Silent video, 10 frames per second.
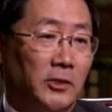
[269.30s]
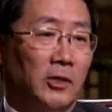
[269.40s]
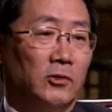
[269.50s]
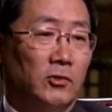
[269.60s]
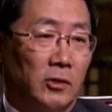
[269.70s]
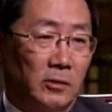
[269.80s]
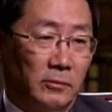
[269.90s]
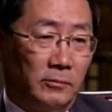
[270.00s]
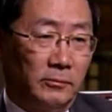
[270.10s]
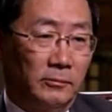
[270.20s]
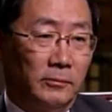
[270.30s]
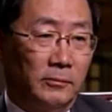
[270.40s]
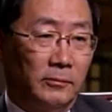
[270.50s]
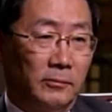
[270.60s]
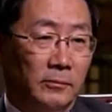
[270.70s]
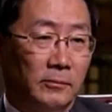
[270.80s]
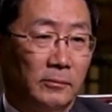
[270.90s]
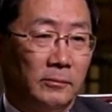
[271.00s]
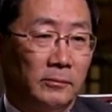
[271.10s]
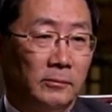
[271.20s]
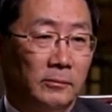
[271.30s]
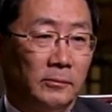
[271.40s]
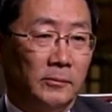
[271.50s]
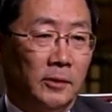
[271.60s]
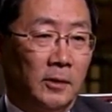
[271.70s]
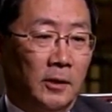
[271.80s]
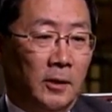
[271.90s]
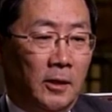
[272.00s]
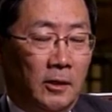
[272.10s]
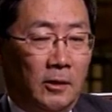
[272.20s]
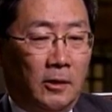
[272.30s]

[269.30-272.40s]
demand, concern. but demand, you think will stay strong for the autos?